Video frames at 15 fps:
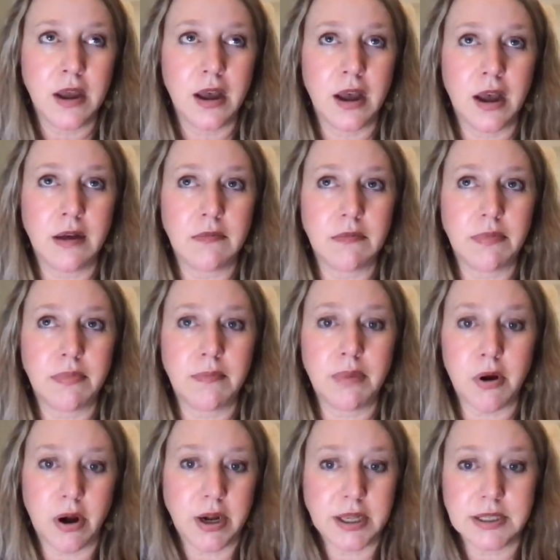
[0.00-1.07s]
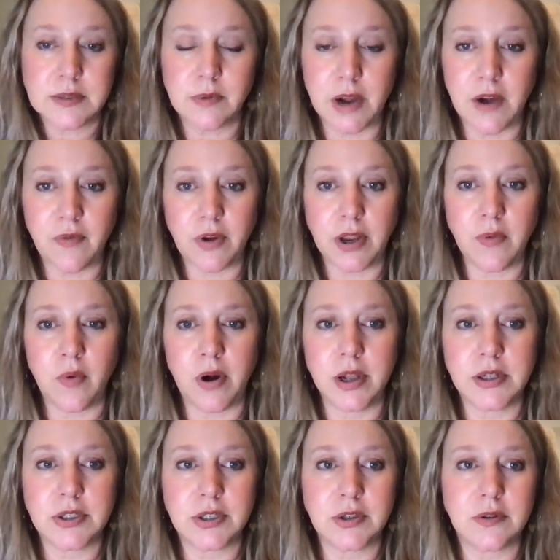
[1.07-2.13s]
um, parties whenever he
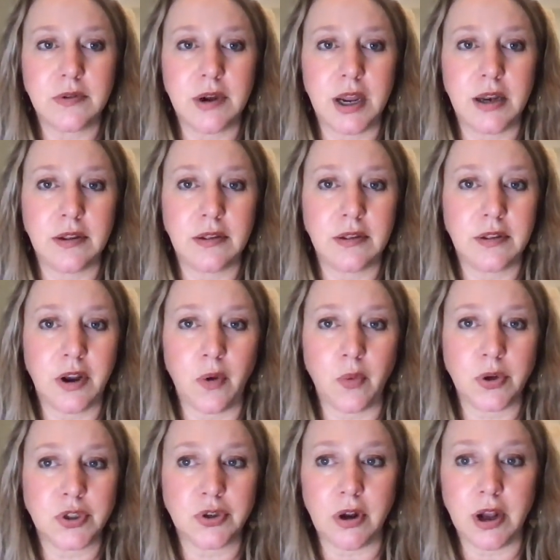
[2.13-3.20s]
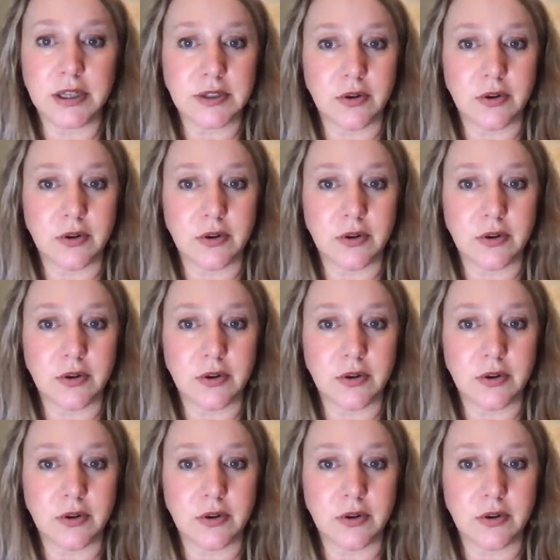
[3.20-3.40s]
wanted to. And there were drugs.